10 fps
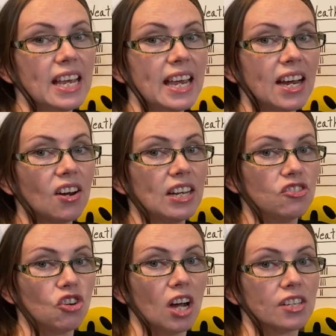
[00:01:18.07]
air and
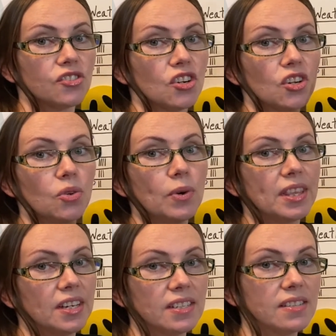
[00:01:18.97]
draw a circle with
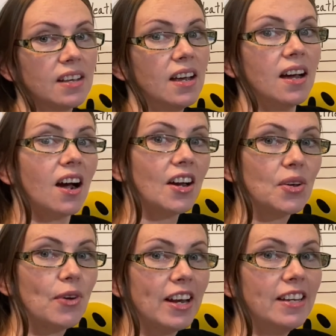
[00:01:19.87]
us. Are you
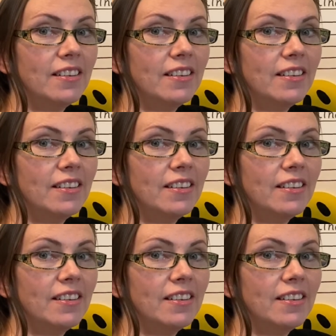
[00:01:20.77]
ready?